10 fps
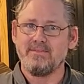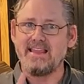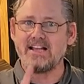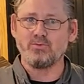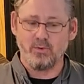
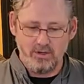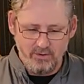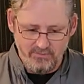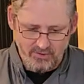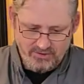That's what we're gonna
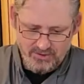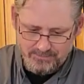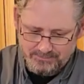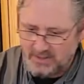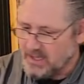do first.
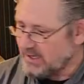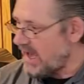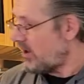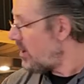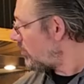
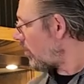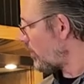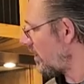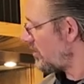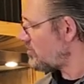Now, what we're gonna